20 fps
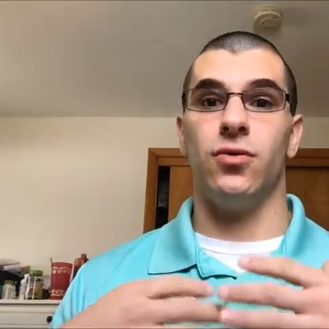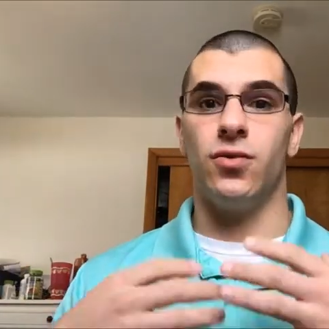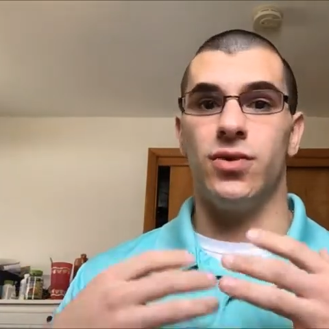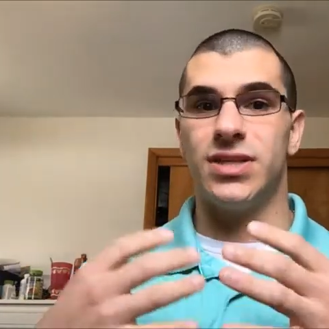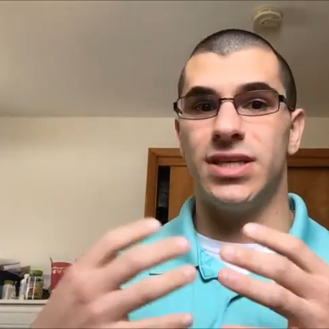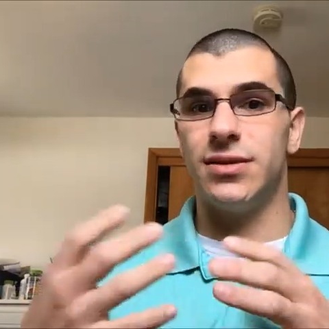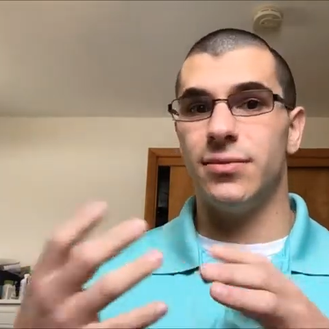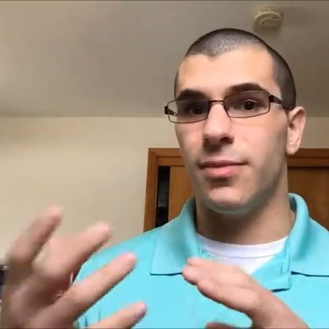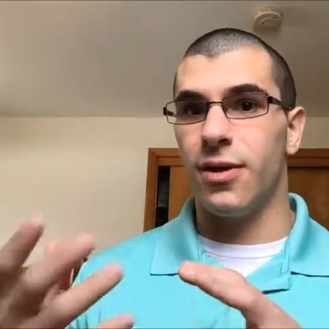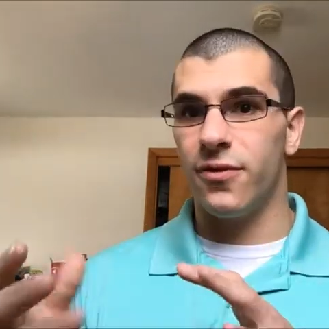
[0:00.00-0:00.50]

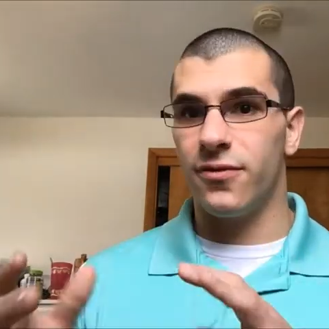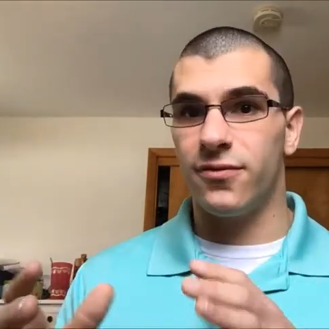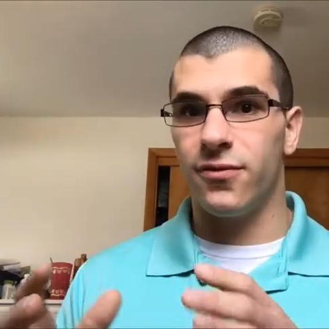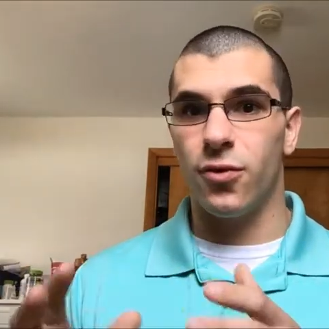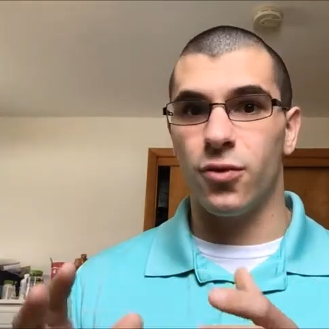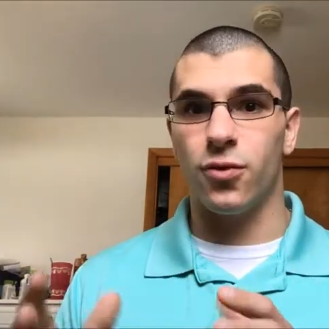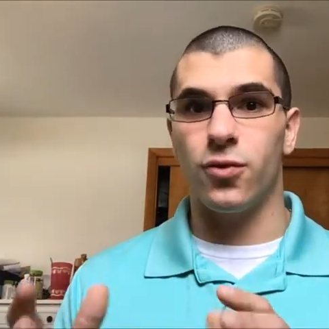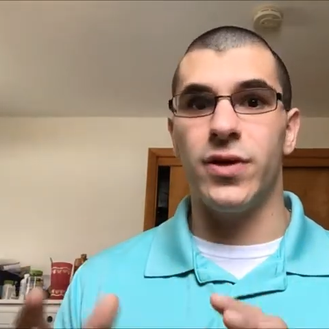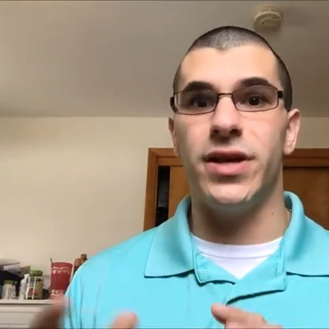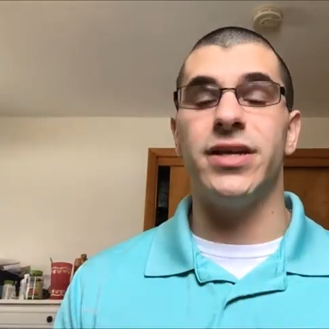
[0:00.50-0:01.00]
within about
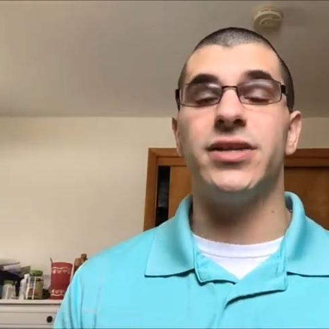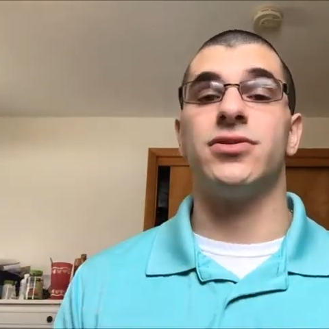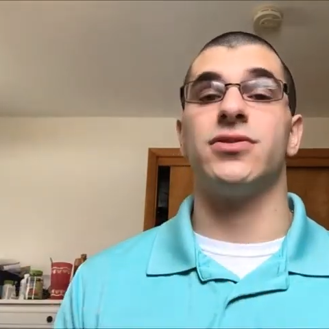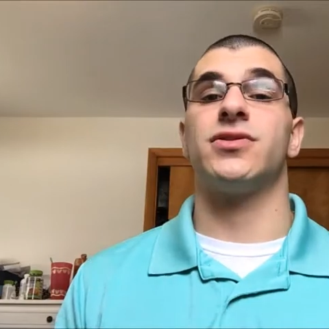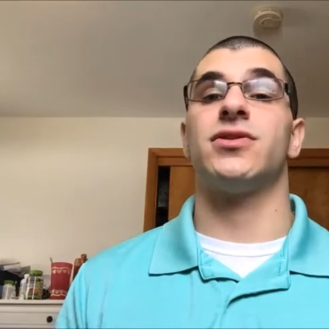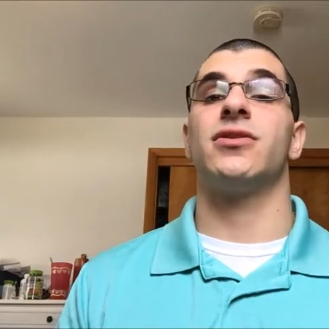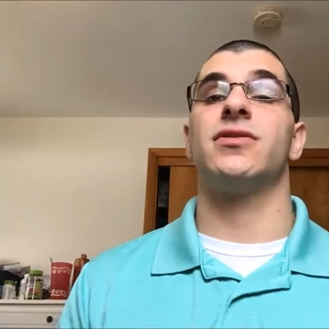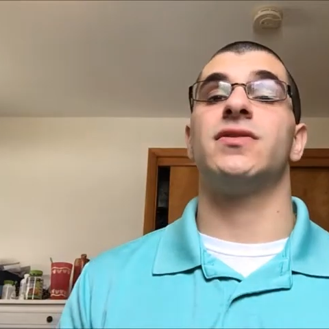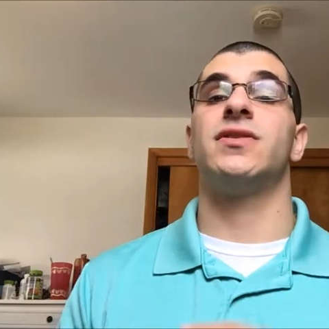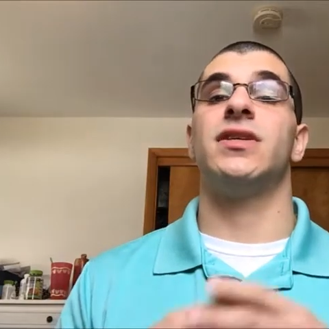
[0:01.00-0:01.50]
4 weeks,
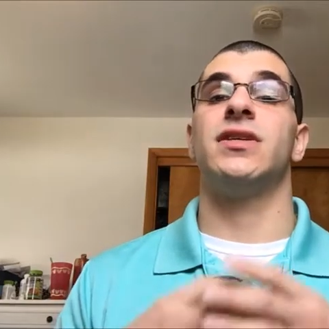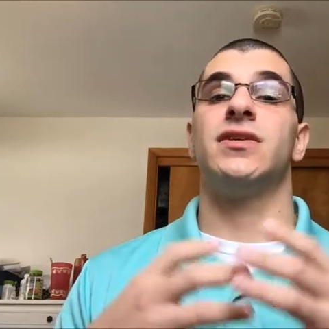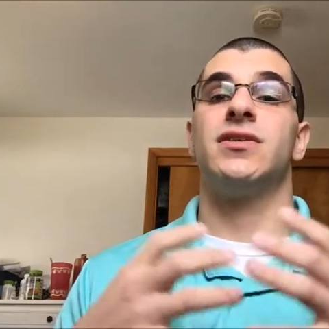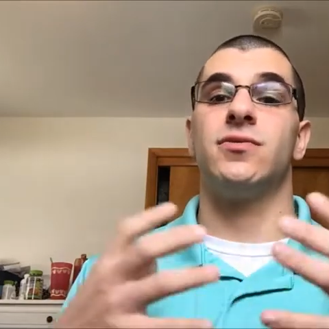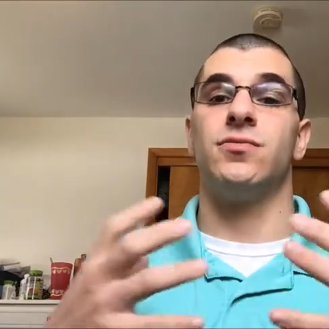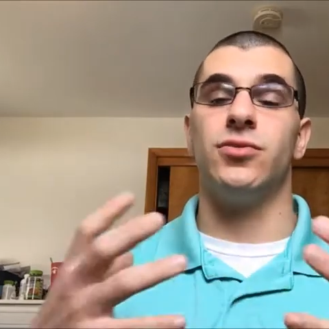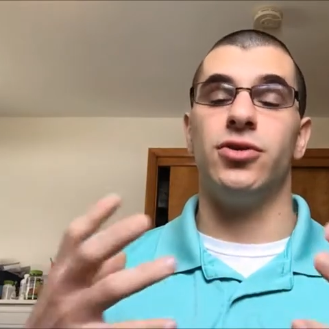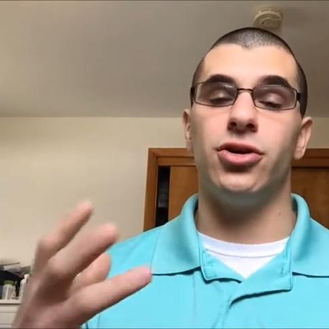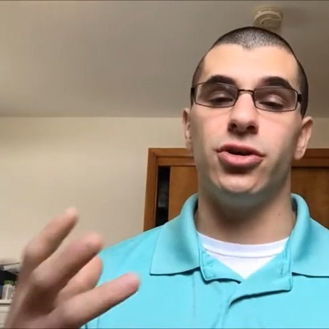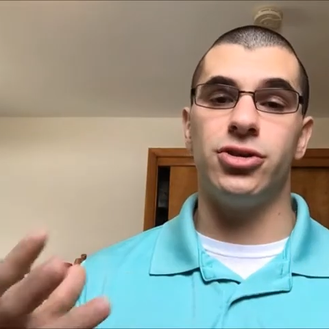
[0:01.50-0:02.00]
she'll start seeing
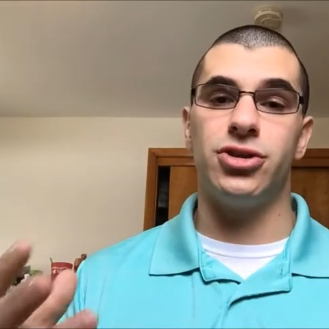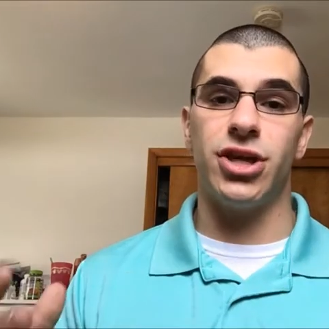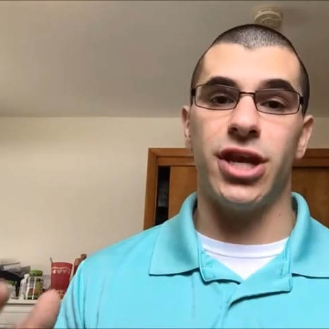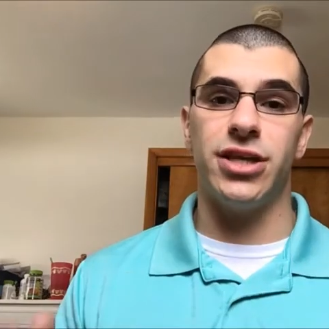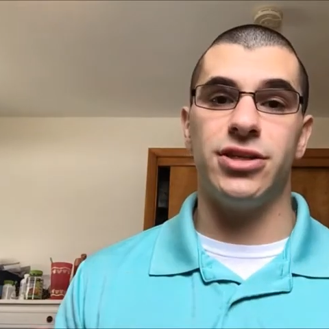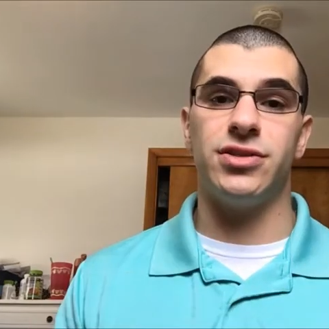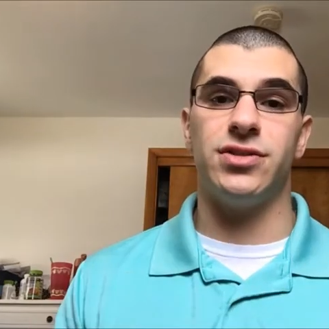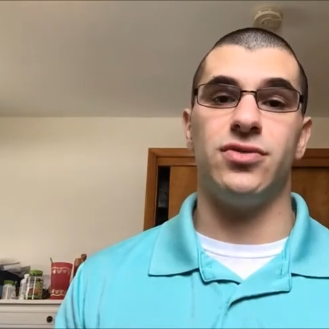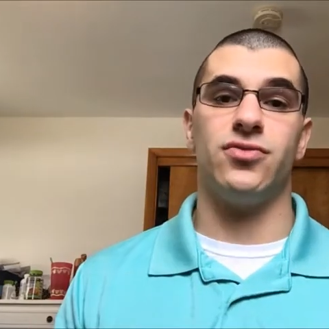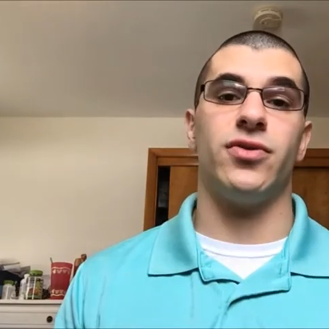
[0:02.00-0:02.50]
some good
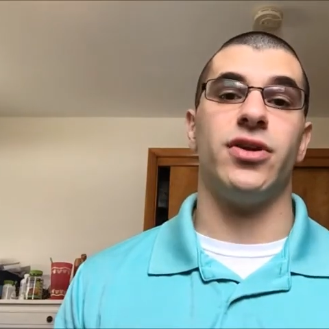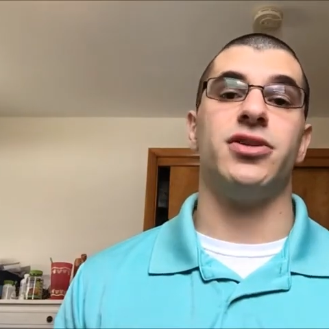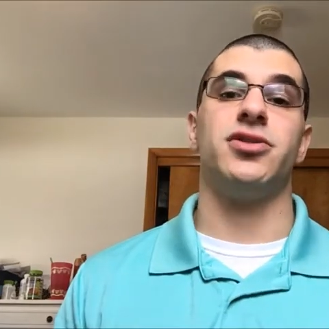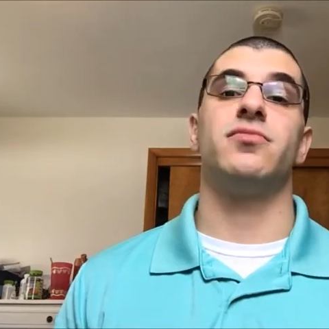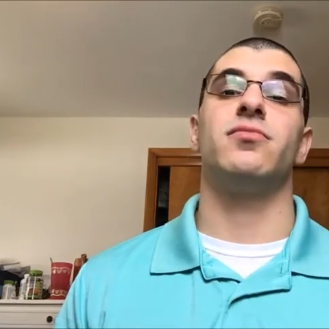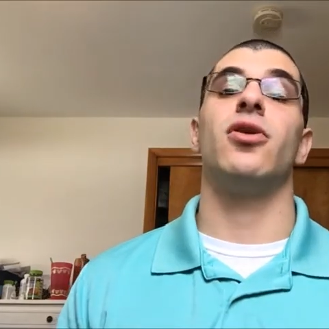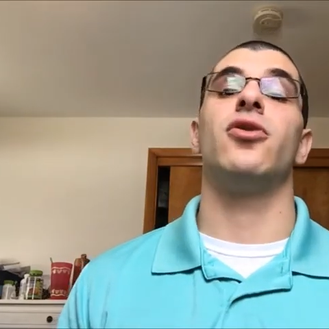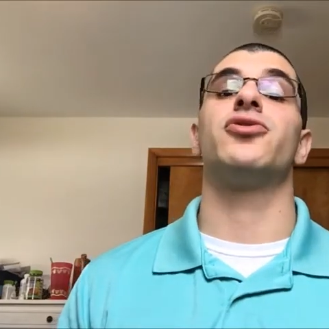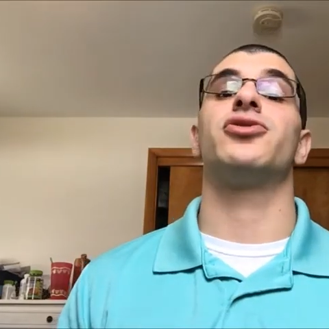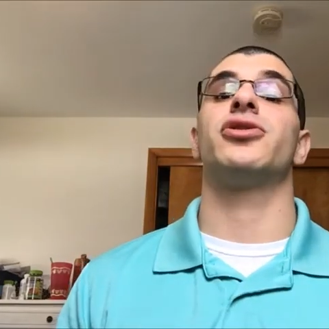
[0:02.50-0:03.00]
changes in
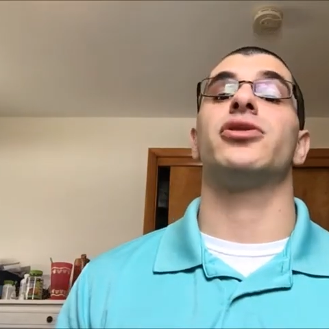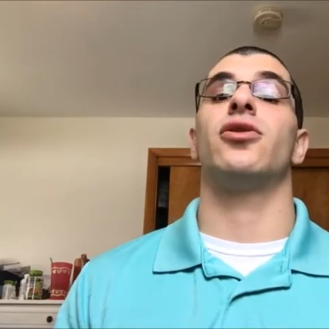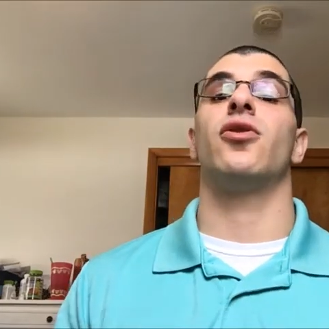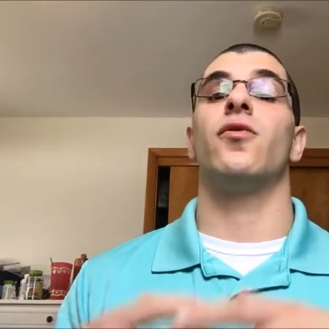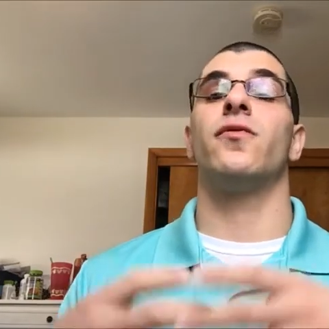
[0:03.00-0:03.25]
range of motion.